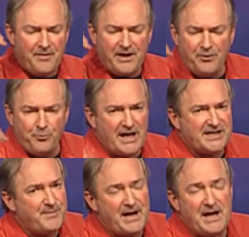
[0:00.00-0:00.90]
he
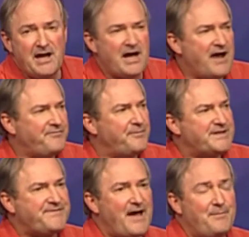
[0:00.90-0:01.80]
raised money again from his
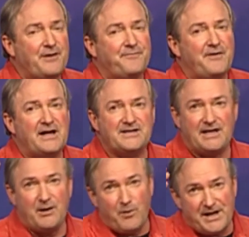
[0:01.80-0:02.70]
family and friends and
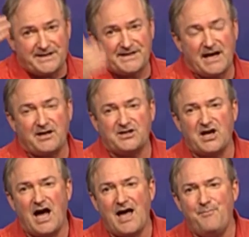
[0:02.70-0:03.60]
he went a second
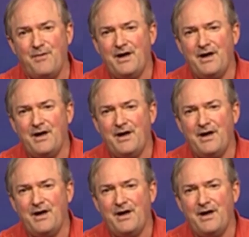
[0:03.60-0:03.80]
time